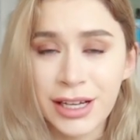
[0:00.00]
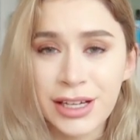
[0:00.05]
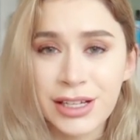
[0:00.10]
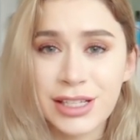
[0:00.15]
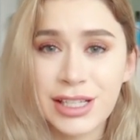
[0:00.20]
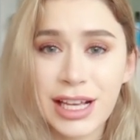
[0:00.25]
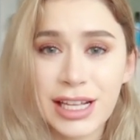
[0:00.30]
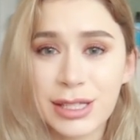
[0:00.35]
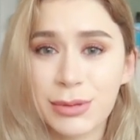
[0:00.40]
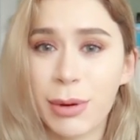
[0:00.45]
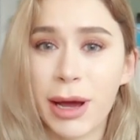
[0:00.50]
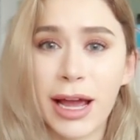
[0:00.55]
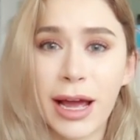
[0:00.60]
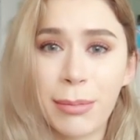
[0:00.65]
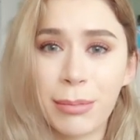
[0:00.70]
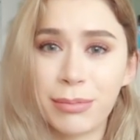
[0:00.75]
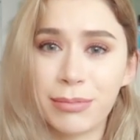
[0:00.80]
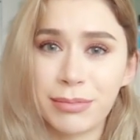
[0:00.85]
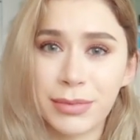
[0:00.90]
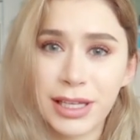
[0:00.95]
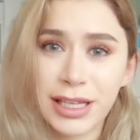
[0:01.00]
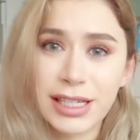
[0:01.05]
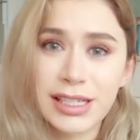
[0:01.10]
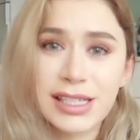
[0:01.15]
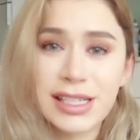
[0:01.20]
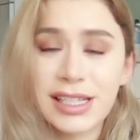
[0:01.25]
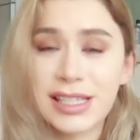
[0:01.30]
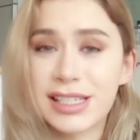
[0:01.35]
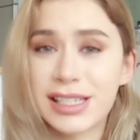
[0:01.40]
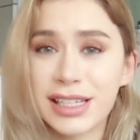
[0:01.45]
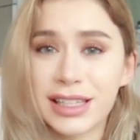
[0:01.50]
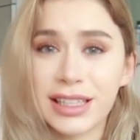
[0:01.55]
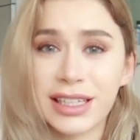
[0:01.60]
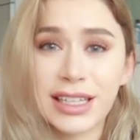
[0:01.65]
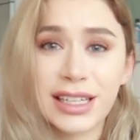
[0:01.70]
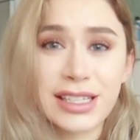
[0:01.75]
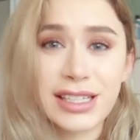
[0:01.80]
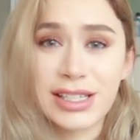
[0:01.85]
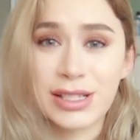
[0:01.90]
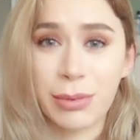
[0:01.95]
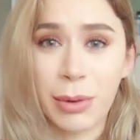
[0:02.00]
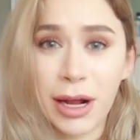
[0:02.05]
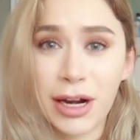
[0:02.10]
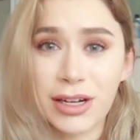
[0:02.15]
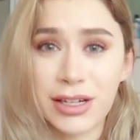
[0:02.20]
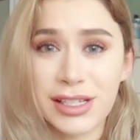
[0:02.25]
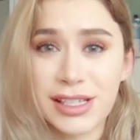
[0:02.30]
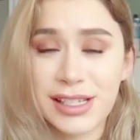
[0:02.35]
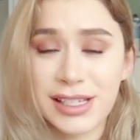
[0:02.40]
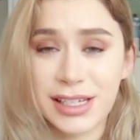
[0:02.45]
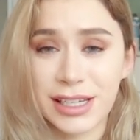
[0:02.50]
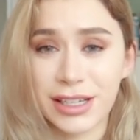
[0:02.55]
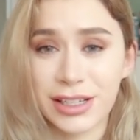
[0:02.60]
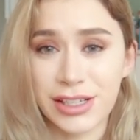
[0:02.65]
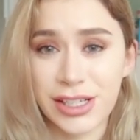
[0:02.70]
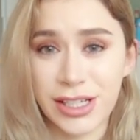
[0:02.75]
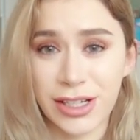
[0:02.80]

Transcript: So that's why I'm consistently in sweaters still.